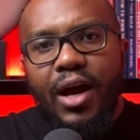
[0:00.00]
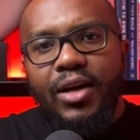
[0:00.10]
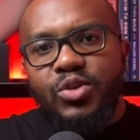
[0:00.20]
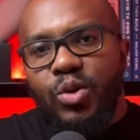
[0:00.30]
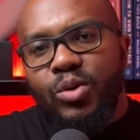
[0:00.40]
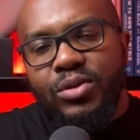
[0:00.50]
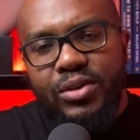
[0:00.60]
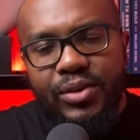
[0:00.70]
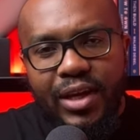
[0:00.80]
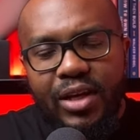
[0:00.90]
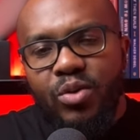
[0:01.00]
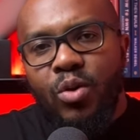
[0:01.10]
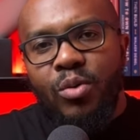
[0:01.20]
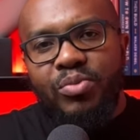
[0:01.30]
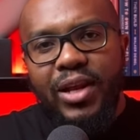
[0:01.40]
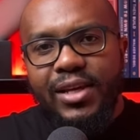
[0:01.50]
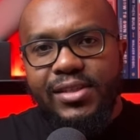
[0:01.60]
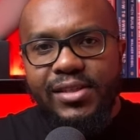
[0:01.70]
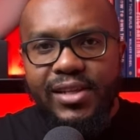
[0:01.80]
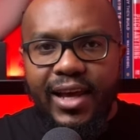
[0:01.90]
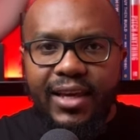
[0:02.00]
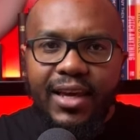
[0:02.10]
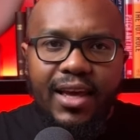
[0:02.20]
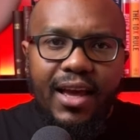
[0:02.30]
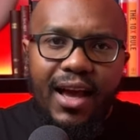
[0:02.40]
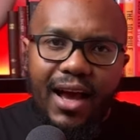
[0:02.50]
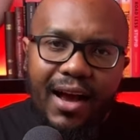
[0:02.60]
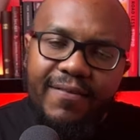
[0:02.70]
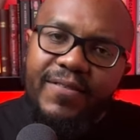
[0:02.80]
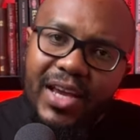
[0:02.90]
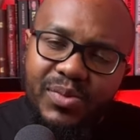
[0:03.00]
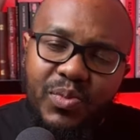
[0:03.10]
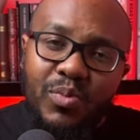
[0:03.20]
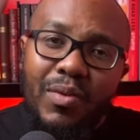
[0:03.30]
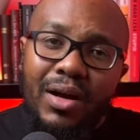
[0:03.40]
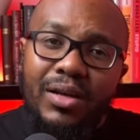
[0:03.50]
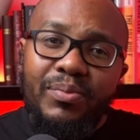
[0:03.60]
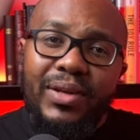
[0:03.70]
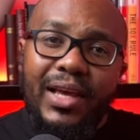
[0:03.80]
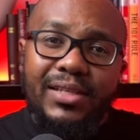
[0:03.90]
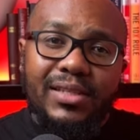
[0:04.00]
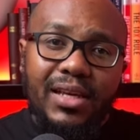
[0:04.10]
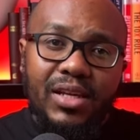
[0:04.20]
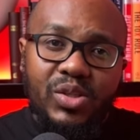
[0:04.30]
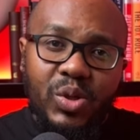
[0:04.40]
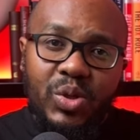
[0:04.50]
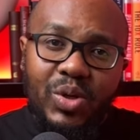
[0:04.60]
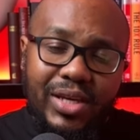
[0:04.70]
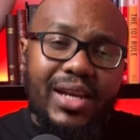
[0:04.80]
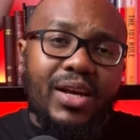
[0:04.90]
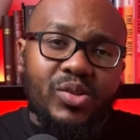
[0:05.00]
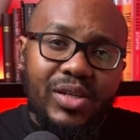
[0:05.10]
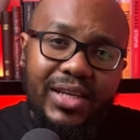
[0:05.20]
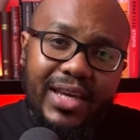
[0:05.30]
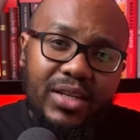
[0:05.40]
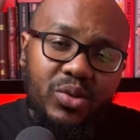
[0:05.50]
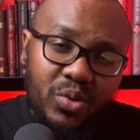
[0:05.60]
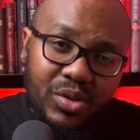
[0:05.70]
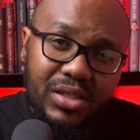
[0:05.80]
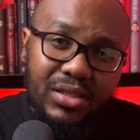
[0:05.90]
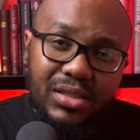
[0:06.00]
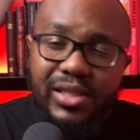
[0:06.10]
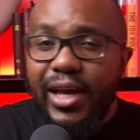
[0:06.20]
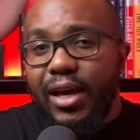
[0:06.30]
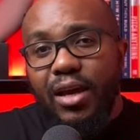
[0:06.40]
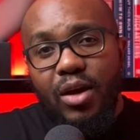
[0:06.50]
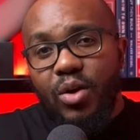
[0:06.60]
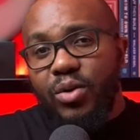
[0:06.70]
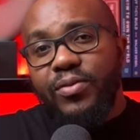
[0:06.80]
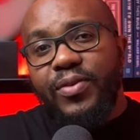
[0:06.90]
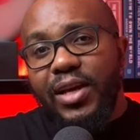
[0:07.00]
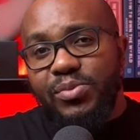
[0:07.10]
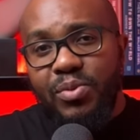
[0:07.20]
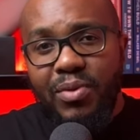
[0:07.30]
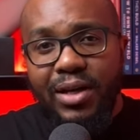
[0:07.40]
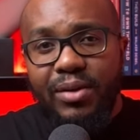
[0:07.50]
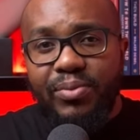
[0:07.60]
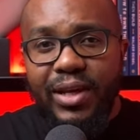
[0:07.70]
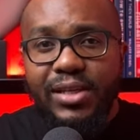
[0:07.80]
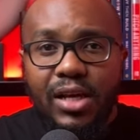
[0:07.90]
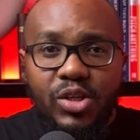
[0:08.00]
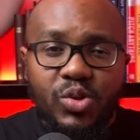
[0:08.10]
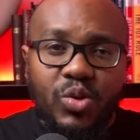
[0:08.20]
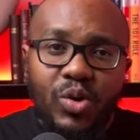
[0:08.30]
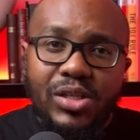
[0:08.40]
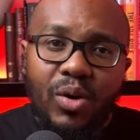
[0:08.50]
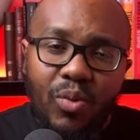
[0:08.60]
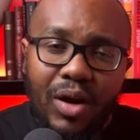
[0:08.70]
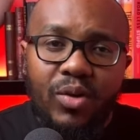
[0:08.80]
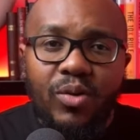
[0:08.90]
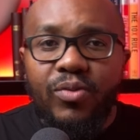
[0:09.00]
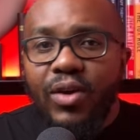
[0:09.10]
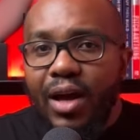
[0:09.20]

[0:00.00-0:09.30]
don't ignore places like Facebook Marketplace. So you can actually get good deals there on Facebook Marketplace. So those are one of